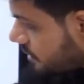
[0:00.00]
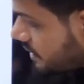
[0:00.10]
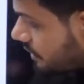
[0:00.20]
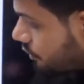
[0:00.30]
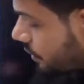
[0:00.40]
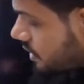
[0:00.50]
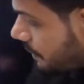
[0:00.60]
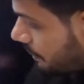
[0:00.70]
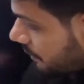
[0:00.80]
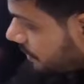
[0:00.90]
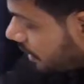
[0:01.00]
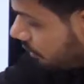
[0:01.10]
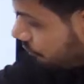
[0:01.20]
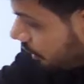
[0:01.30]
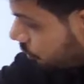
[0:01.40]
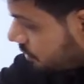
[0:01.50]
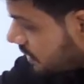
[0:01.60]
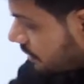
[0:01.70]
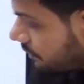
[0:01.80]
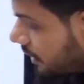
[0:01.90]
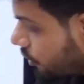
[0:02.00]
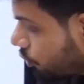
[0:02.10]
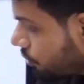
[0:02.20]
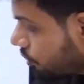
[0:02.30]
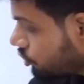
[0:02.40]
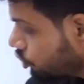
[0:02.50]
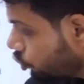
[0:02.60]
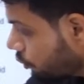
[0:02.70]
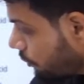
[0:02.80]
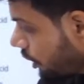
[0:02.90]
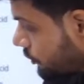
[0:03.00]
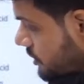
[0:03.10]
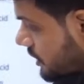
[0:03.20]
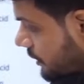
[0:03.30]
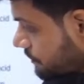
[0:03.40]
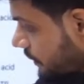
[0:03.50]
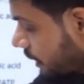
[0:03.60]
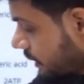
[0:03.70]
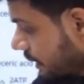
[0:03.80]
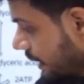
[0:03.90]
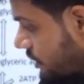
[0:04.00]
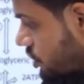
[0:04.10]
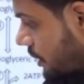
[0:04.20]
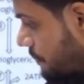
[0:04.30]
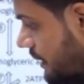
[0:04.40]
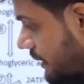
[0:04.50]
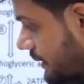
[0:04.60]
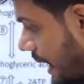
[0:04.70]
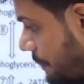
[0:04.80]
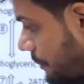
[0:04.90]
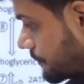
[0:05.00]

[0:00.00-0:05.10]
gets converted, students. Remember, fructose gets converted to 2 molecules here, DHAP and GAP.